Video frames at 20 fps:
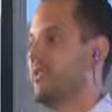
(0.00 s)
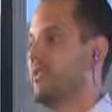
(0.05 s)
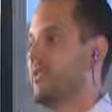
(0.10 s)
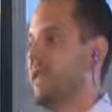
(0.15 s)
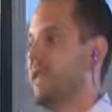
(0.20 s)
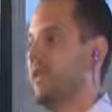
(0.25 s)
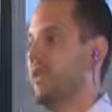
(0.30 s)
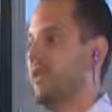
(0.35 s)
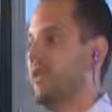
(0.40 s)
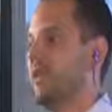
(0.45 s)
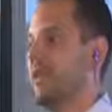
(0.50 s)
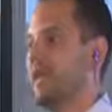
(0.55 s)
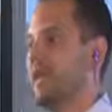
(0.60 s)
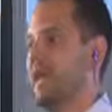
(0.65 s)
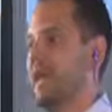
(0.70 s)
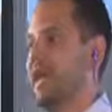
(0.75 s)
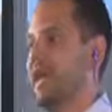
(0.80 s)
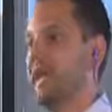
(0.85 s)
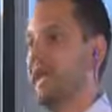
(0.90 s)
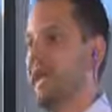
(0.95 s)
mail,
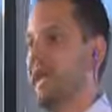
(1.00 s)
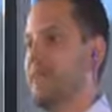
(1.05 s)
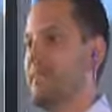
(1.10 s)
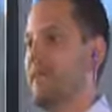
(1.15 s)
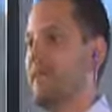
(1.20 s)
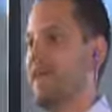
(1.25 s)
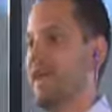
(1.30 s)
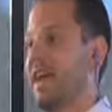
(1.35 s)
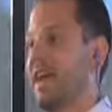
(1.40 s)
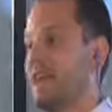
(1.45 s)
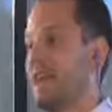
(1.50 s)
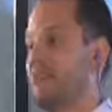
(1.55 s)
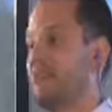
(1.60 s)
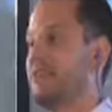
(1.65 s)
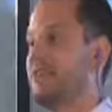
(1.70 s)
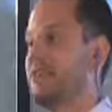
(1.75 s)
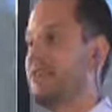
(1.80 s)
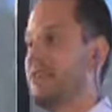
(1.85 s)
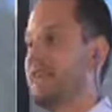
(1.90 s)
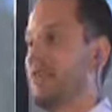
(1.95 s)
and it came out
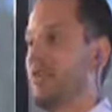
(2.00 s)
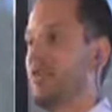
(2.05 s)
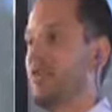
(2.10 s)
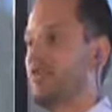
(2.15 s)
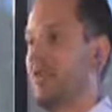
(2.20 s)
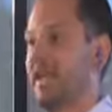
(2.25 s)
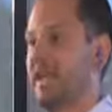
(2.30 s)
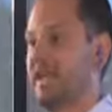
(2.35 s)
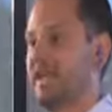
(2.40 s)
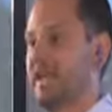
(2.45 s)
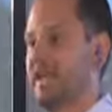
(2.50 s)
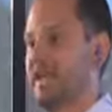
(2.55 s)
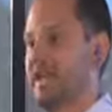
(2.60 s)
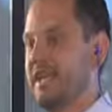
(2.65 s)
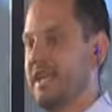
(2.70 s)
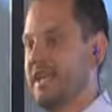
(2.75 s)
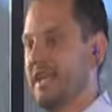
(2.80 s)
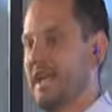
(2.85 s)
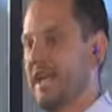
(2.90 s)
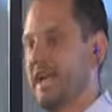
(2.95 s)
every single week.
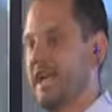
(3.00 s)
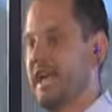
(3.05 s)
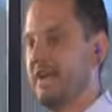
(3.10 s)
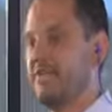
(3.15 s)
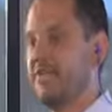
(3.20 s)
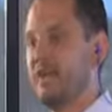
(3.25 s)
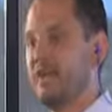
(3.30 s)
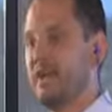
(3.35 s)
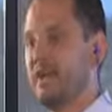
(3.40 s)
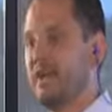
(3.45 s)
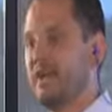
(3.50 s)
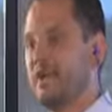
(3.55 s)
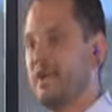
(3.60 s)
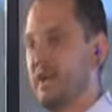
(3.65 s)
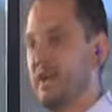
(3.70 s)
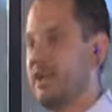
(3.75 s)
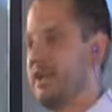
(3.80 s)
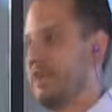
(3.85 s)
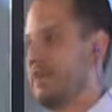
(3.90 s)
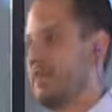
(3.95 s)
And so when I was
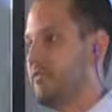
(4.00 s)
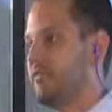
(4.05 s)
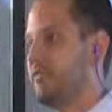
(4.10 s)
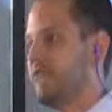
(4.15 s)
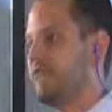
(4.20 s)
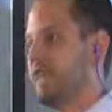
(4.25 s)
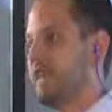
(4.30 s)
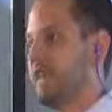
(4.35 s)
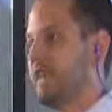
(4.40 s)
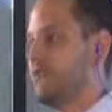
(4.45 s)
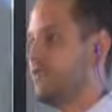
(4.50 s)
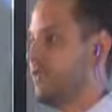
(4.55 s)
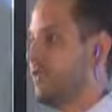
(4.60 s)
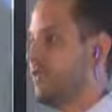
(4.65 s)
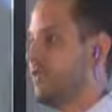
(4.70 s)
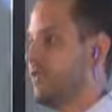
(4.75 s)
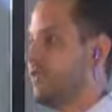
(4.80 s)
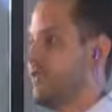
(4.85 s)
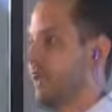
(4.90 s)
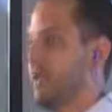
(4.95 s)
well enough, I'd
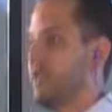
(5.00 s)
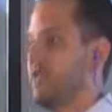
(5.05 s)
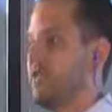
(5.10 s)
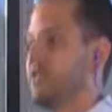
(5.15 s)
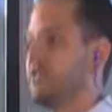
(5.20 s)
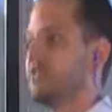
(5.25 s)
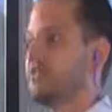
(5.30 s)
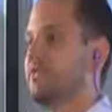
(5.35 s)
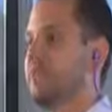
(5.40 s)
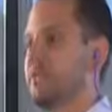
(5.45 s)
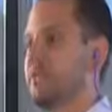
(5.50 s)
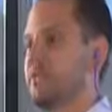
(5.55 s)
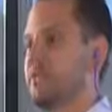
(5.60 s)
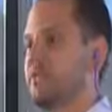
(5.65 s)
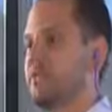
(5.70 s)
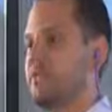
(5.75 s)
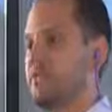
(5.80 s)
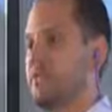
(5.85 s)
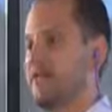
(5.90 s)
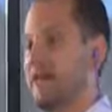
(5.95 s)
struggle down those
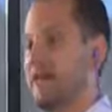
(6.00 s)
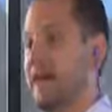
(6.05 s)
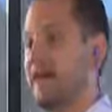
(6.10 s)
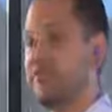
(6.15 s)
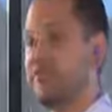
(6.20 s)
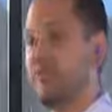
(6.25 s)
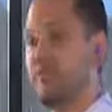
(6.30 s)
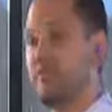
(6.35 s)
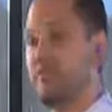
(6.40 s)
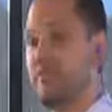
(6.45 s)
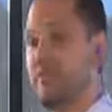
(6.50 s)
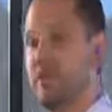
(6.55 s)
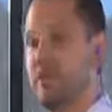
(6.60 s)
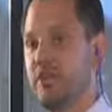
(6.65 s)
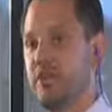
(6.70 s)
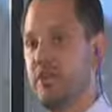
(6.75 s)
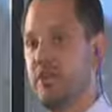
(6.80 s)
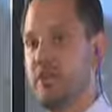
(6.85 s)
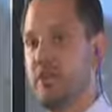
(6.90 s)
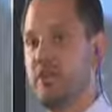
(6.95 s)
stairs, out to the front
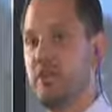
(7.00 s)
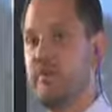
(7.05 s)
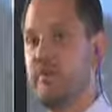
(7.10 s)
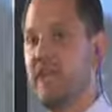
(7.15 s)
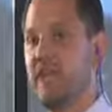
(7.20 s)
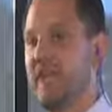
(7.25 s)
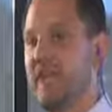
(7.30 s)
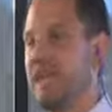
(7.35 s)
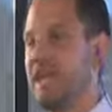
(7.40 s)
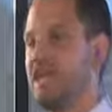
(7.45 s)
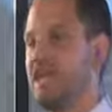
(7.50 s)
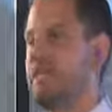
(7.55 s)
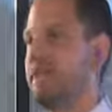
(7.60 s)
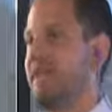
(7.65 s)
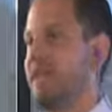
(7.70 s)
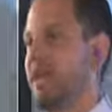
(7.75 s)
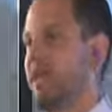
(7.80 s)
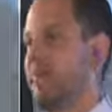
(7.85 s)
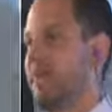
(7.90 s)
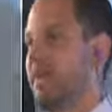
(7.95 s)
door, put my hand in the
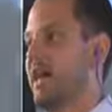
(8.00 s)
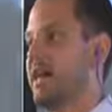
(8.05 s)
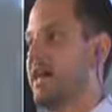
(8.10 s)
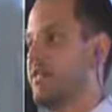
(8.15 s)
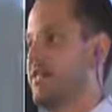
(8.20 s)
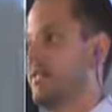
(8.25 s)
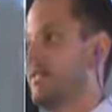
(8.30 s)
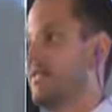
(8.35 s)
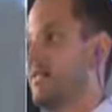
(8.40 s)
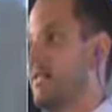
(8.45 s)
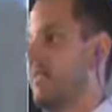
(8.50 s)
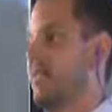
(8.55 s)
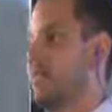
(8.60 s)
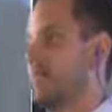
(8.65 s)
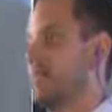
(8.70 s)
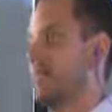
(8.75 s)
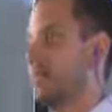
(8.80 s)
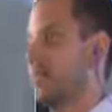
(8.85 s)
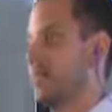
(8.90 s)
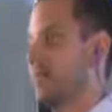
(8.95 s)
mailbox to see if
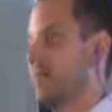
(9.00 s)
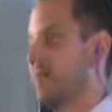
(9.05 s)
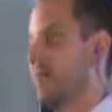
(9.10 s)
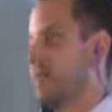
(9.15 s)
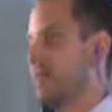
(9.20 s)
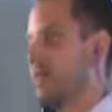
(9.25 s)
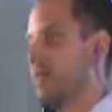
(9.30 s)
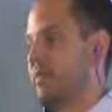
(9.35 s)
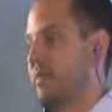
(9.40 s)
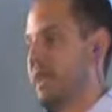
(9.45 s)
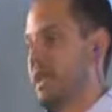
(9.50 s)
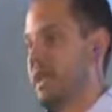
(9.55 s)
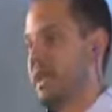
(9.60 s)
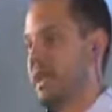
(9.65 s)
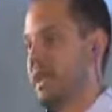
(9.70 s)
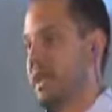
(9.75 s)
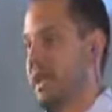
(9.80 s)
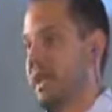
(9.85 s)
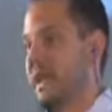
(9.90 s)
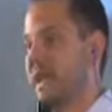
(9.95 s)
someone remembered me.
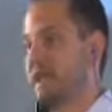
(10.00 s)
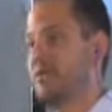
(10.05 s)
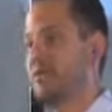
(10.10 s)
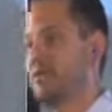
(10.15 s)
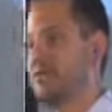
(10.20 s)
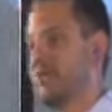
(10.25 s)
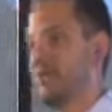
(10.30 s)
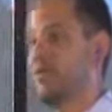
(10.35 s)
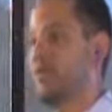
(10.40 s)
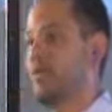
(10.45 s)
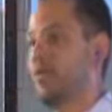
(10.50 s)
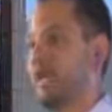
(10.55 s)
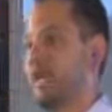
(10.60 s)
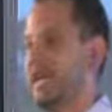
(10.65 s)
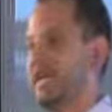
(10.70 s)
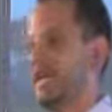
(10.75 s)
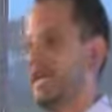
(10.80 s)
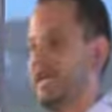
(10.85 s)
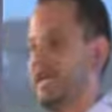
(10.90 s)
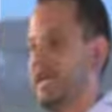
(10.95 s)
And every single
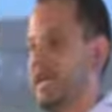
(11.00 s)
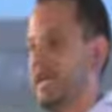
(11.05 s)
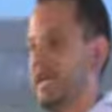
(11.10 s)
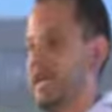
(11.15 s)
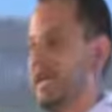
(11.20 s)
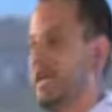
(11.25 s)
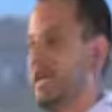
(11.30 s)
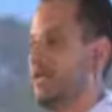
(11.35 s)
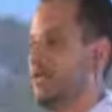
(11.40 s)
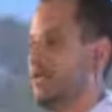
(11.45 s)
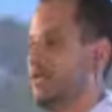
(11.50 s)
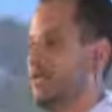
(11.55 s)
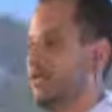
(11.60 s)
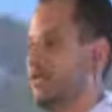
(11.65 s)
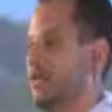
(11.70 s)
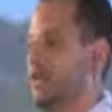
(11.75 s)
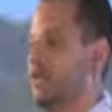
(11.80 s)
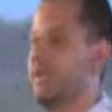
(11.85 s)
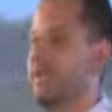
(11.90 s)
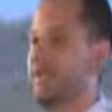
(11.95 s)
week, there was a
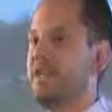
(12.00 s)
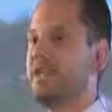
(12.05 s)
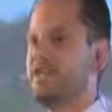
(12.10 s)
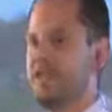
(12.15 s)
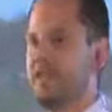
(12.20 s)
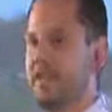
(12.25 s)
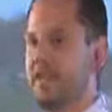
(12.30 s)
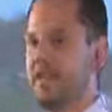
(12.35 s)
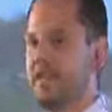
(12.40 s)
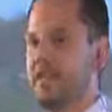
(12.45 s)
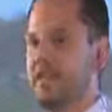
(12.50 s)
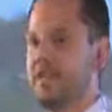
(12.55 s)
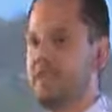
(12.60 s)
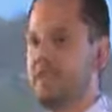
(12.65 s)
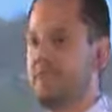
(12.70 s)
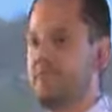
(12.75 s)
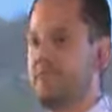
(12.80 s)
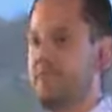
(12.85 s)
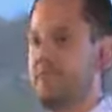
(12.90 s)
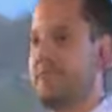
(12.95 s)
note inside of
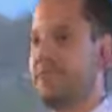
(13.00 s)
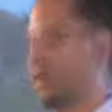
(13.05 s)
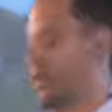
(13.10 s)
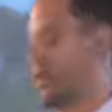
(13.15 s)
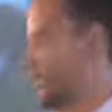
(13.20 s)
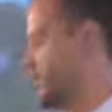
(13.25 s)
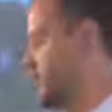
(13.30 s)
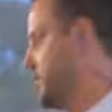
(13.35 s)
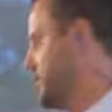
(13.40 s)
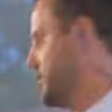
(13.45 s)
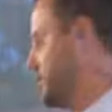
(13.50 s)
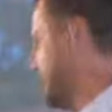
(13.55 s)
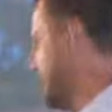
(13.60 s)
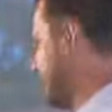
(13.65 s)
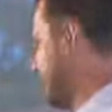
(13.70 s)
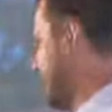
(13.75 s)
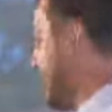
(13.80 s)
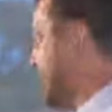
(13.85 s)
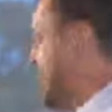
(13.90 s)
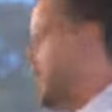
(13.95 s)
there of encouragement,
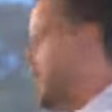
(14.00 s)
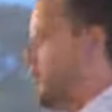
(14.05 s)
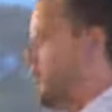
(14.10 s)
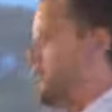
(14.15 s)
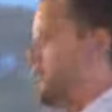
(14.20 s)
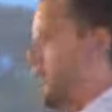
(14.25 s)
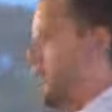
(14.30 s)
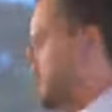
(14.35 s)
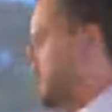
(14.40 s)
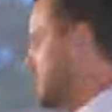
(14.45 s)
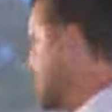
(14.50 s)
and it always came